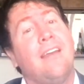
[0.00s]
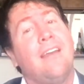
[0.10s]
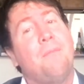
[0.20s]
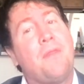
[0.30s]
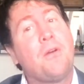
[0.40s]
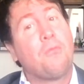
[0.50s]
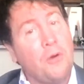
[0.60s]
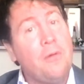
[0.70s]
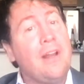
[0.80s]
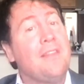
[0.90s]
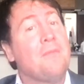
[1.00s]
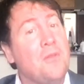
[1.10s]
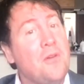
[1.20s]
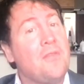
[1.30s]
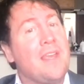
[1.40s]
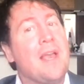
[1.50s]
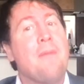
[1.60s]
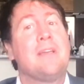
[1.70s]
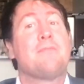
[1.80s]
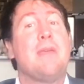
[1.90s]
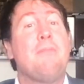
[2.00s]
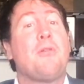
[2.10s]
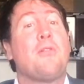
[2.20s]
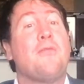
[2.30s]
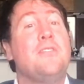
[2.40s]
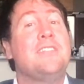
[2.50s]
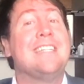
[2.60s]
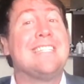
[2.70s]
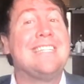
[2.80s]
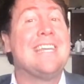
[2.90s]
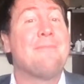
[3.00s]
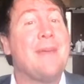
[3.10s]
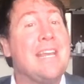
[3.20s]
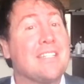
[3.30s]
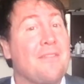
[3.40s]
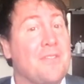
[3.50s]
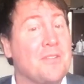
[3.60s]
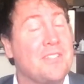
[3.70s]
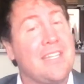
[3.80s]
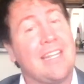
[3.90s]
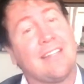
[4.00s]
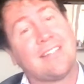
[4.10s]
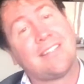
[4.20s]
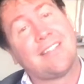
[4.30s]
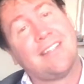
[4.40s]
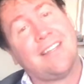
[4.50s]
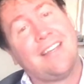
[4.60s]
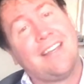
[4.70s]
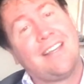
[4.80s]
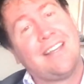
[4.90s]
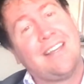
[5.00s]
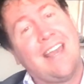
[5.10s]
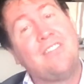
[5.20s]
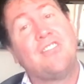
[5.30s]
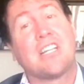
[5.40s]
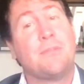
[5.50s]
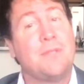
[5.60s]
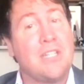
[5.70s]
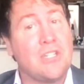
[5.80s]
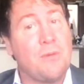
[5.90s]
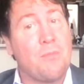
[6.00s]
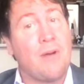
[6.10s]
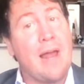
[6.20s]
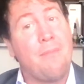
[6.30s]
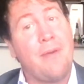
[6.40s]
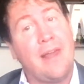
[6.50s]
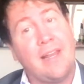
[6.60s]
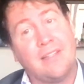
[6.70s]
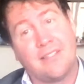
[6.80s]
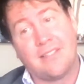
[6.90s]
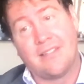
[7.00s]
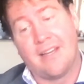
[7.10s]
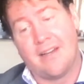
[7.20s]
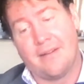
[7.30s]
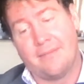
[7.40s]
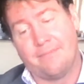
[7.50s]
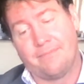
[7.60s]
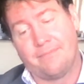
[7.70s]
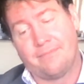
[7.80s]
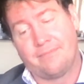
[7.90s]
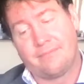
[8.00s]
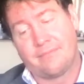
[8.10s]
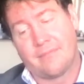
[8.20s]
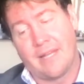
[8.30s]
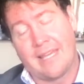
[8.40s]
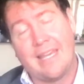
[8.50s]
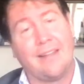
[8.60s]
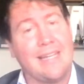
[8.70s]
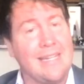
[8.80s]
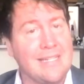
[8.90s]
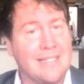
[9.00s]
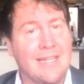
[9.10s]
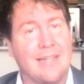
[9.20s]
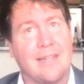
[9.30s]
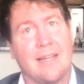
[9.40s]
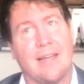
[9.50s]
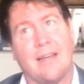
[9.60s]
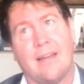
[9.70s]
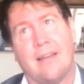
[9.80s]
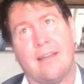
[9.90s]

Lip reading: But they're ruining the movie because people are refusing to see it based off those scenes. And juxtaposition with Brad Pitt as Achilles and Diane